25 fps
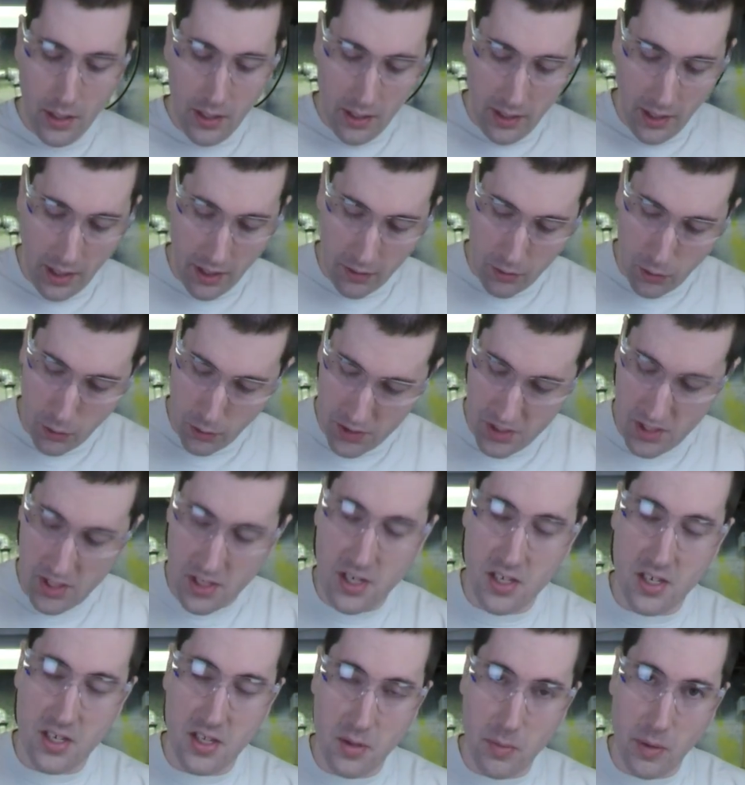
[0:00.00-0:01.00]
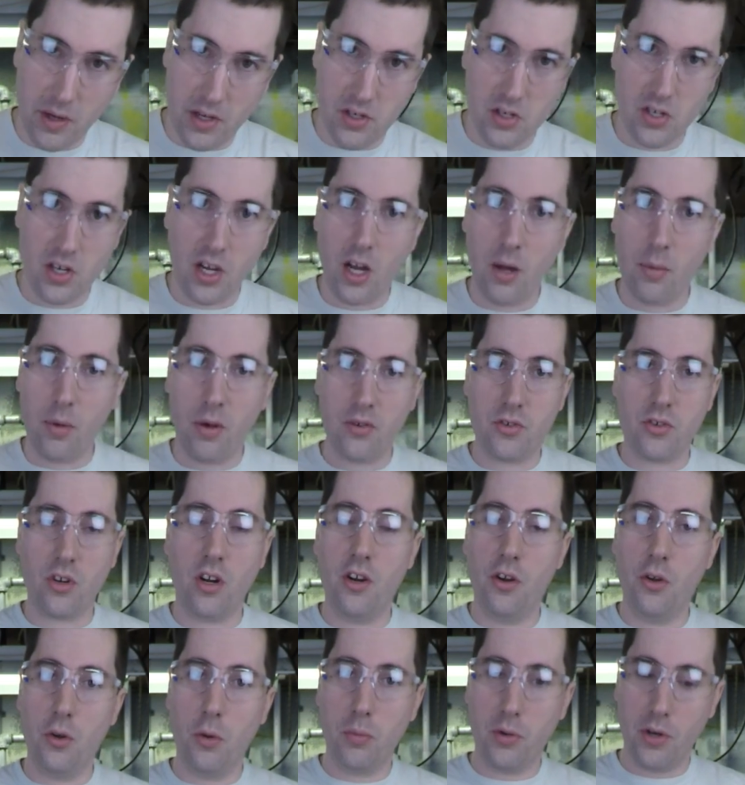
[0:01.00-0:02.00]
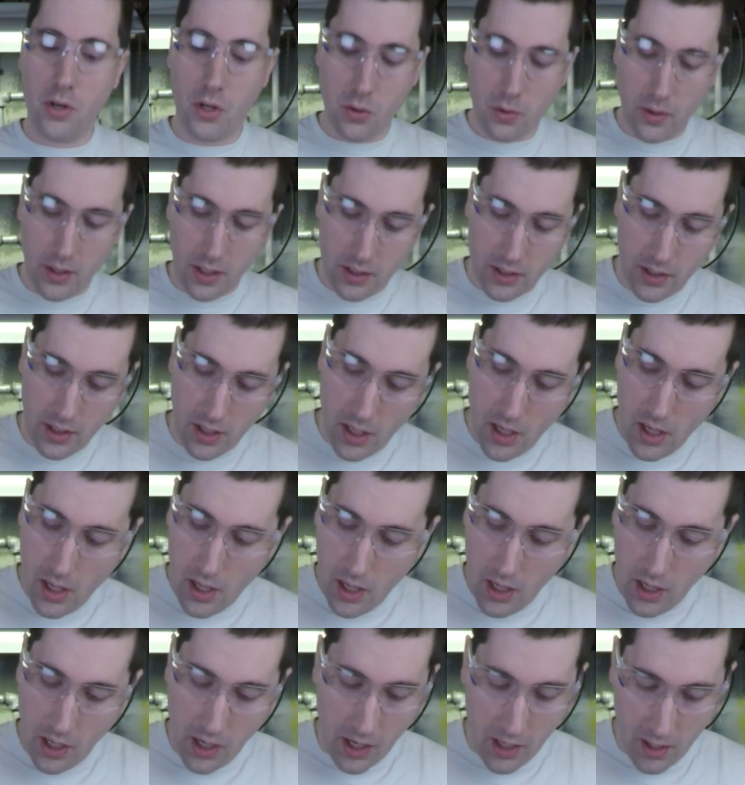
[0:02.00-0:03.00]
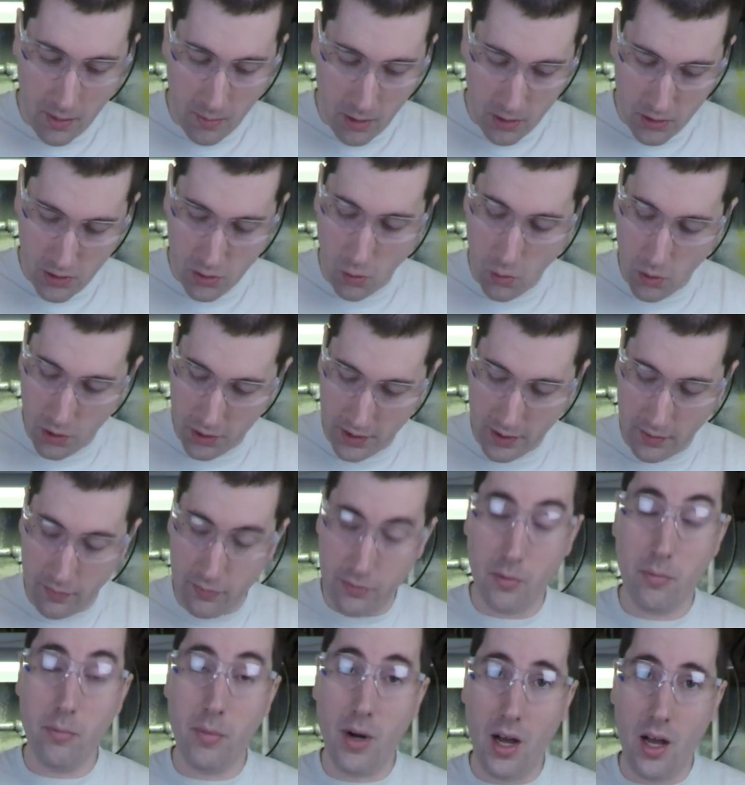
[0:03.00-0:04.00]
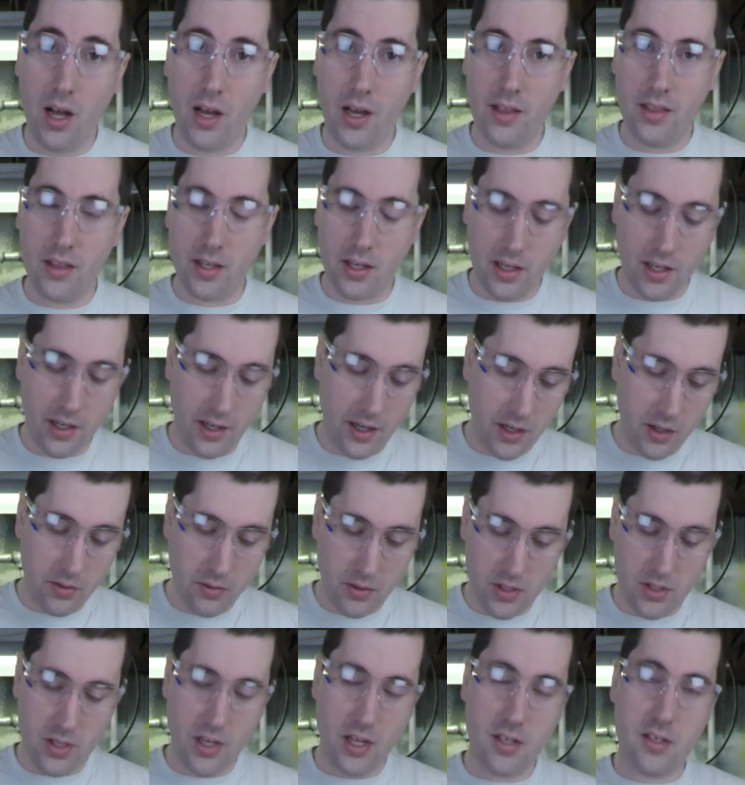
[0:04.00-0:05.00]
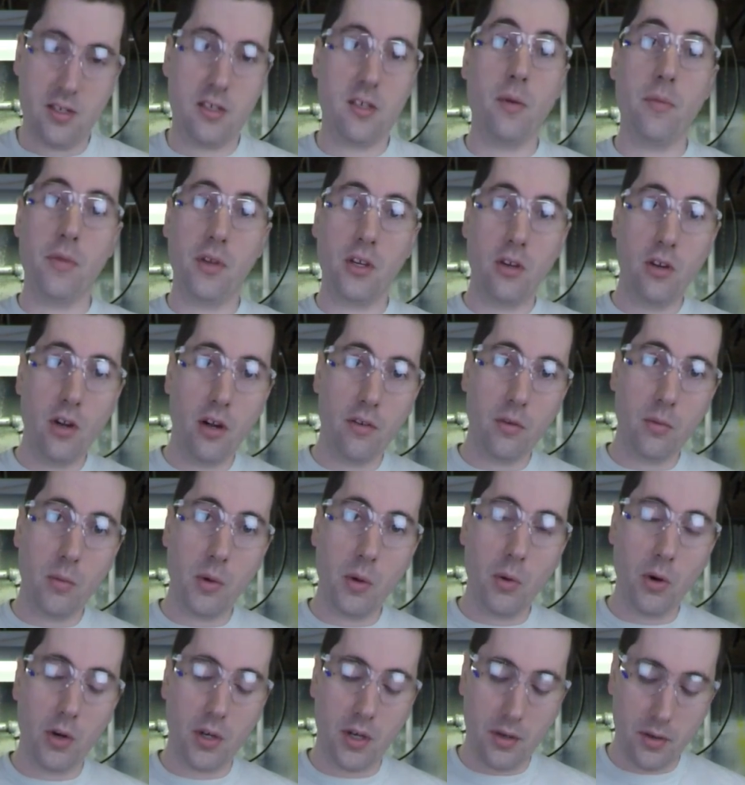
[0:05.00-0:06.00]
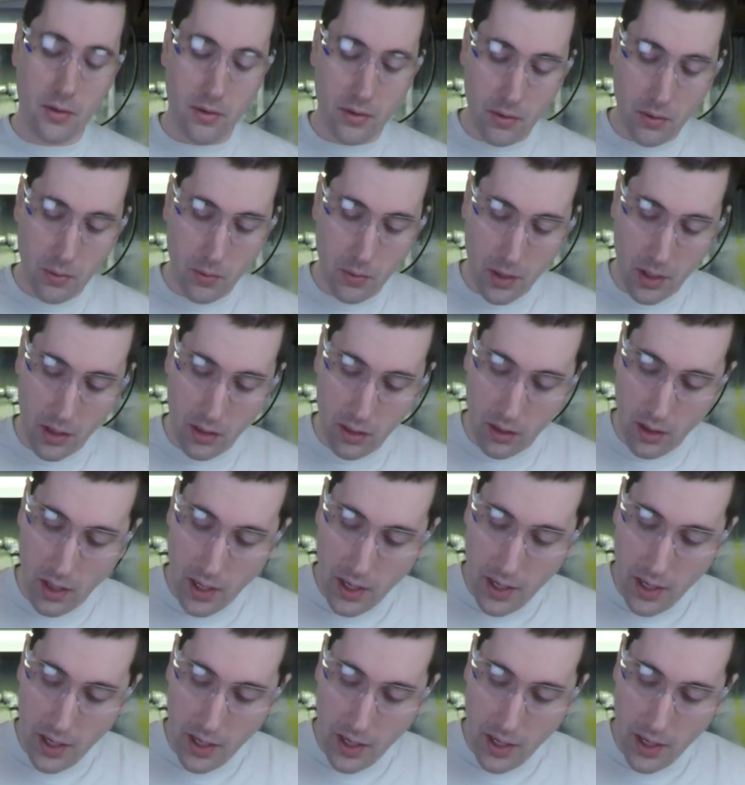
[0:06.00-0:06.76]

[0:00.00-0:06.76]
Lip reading: Now, of course, this isn't the best job. I was trying to do it pretty quickly, and I'm also working from behind the cutout, which is not something you'd ever be working with.